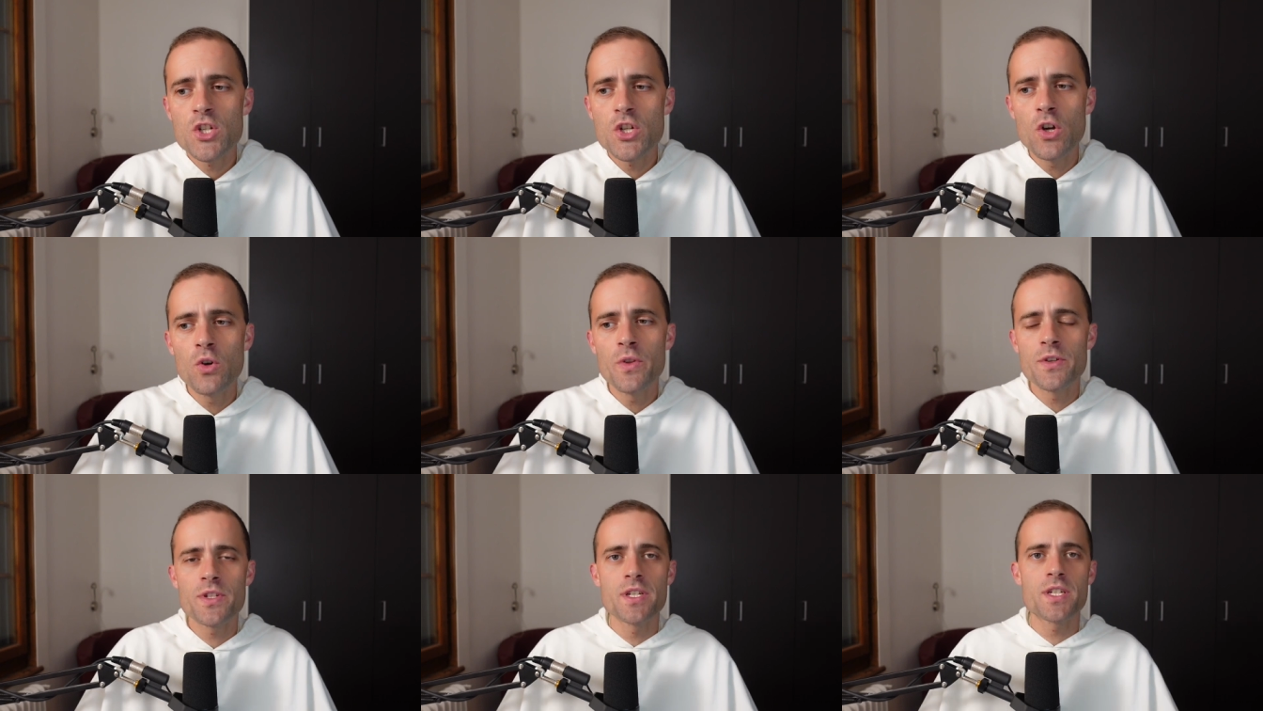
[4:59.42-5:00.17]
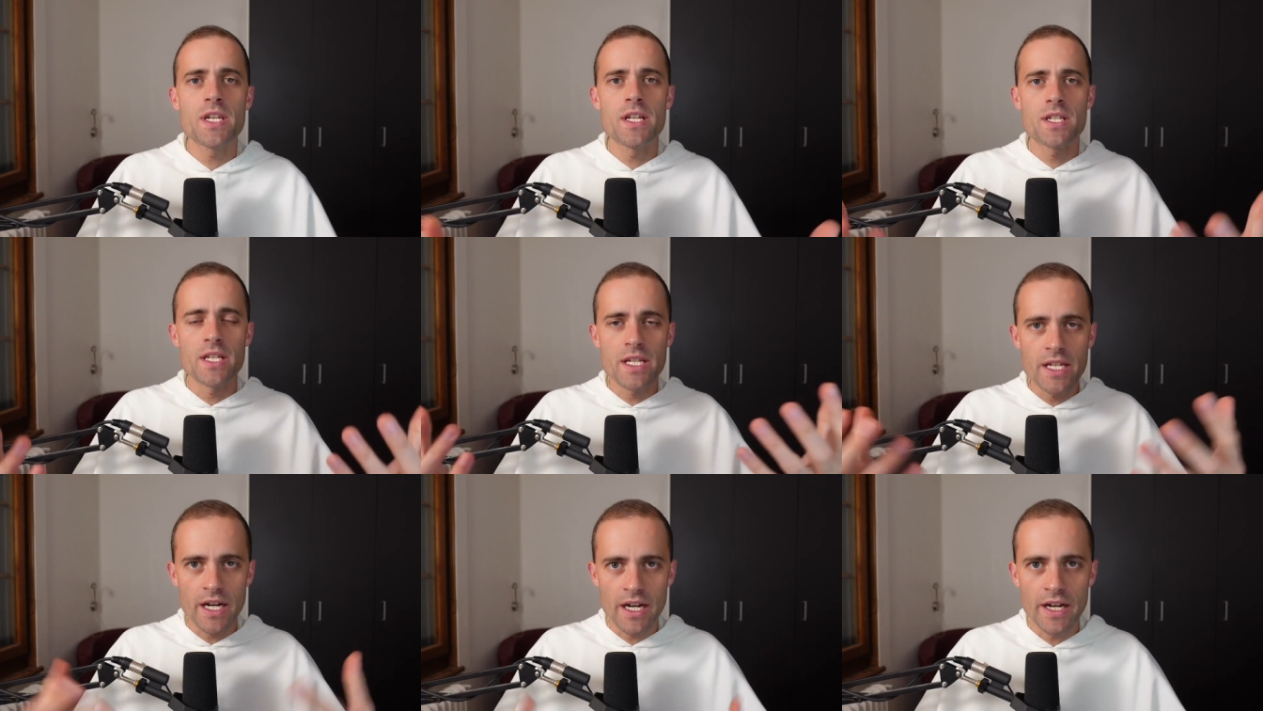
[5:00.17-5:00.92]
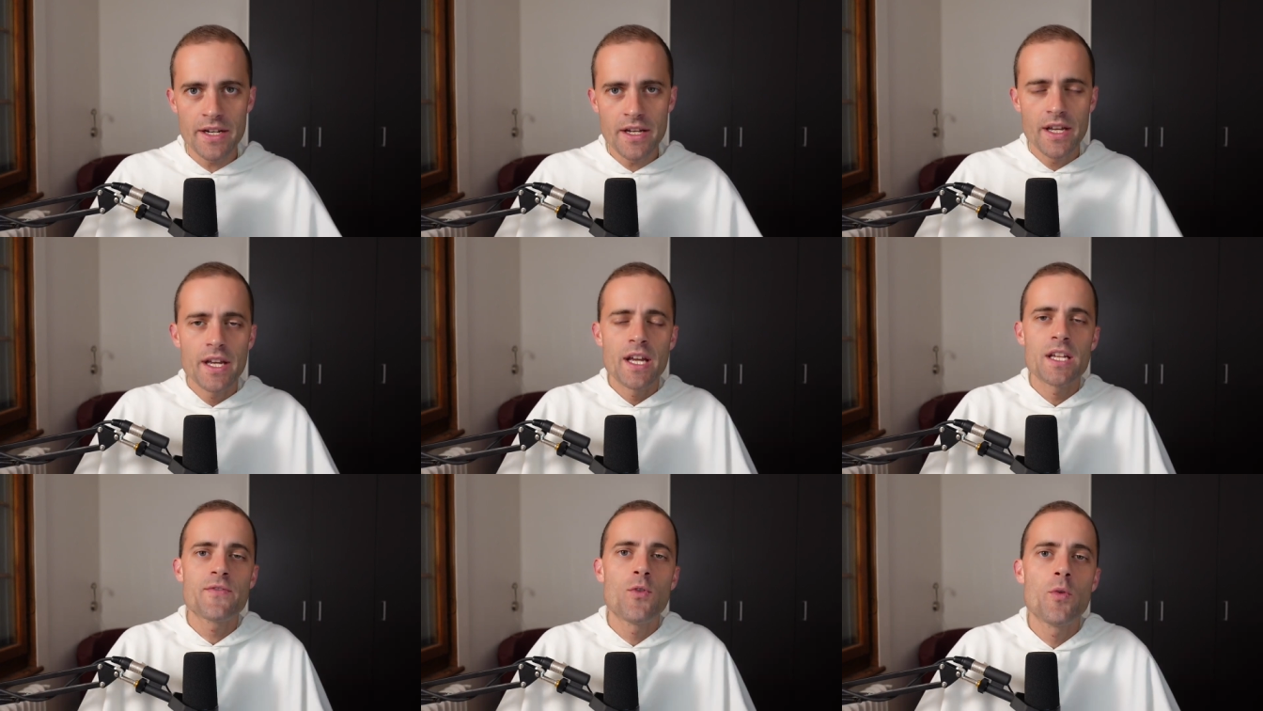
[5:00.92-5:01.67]
So there's the sense that God
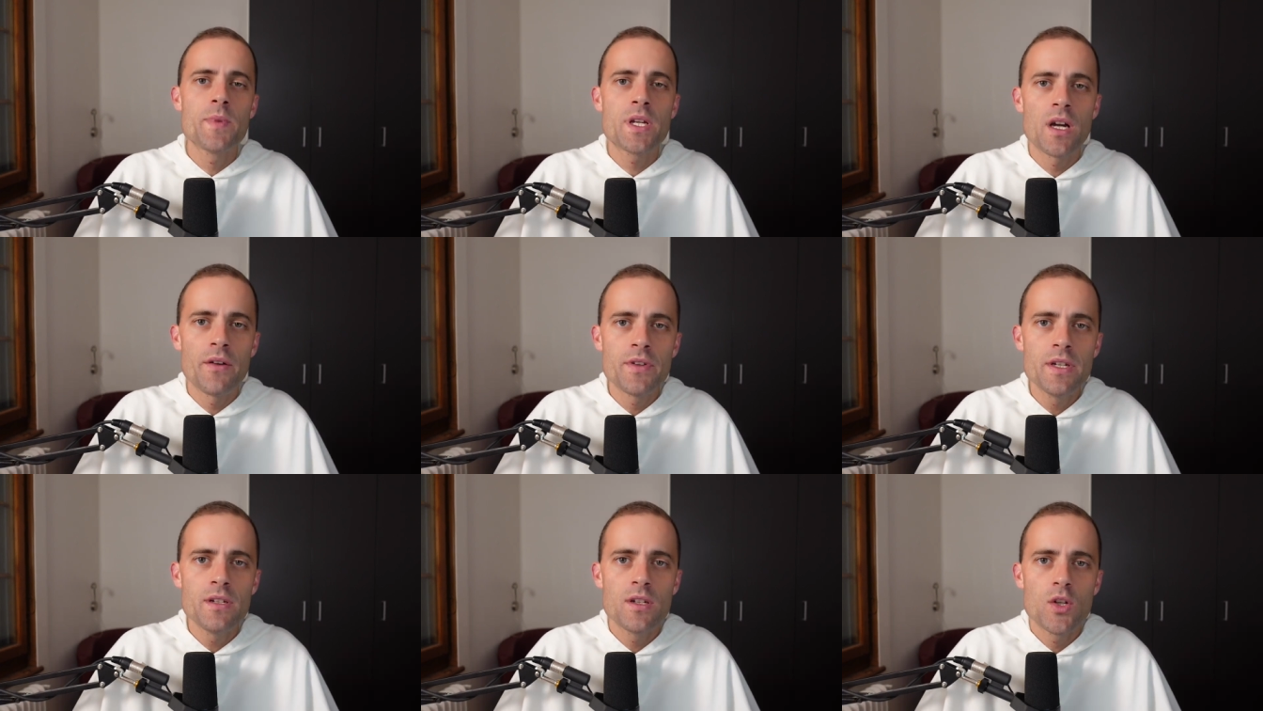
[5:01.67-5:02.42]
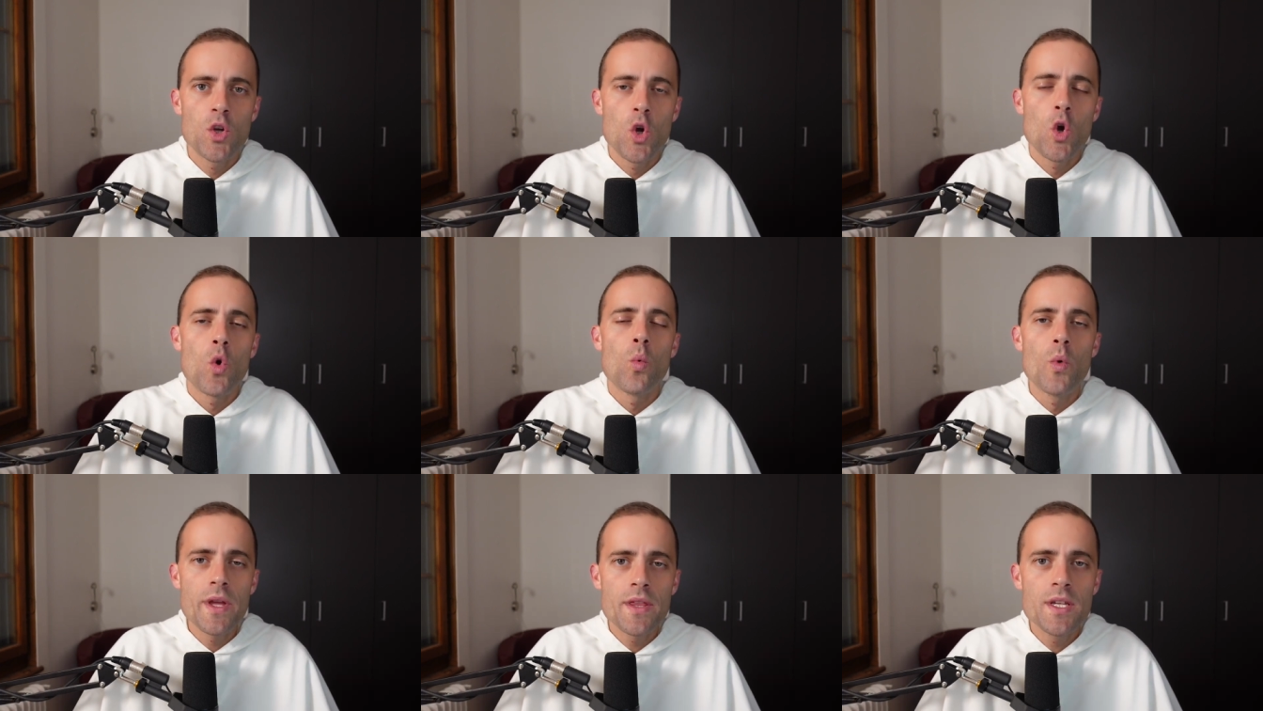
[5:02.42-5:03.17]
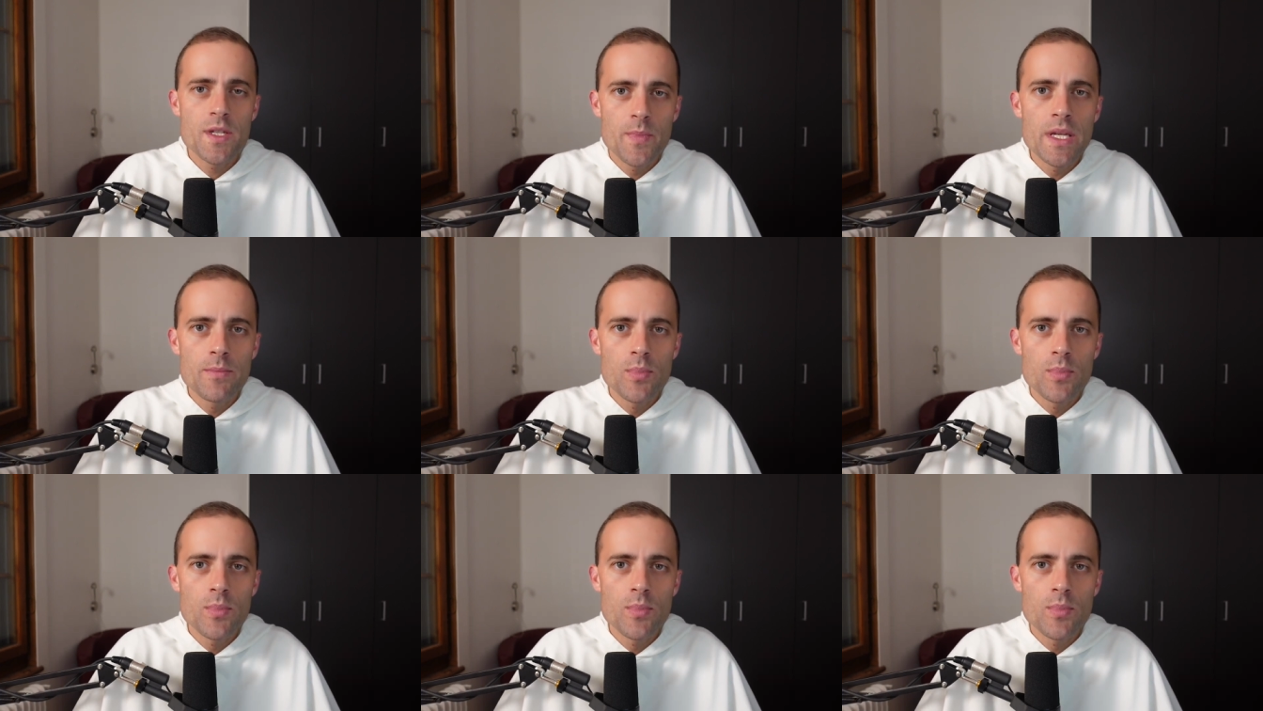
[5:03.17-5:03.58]
has formed a covenant with his